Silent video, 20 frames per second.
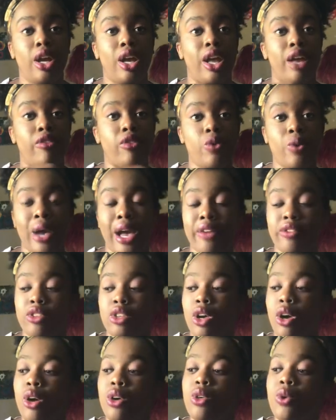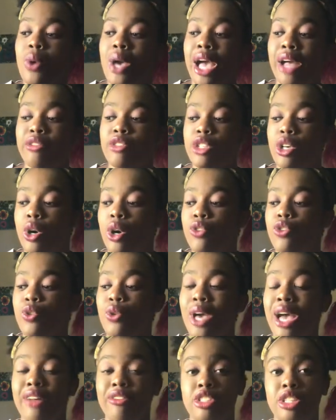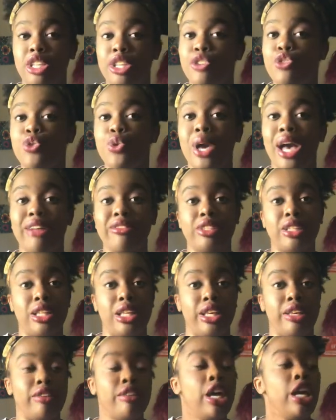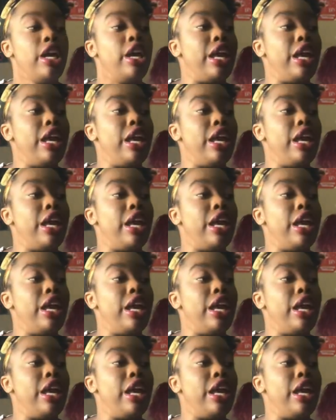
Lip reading: if you have to go, you have to go. If you have to leave, you have to leave.